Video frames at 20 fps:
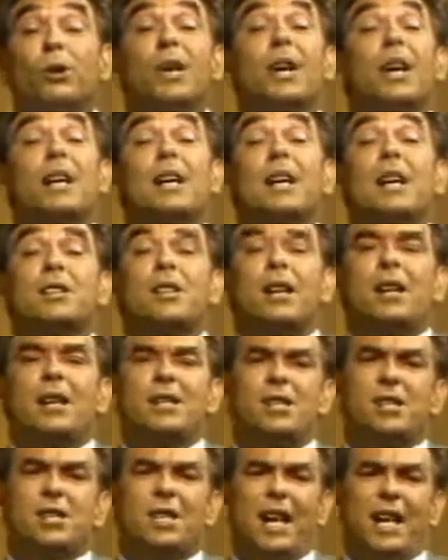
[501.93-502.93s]
And he does it in
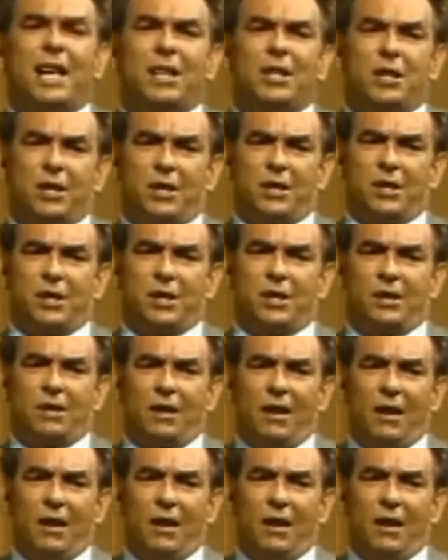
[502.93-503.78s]
stages.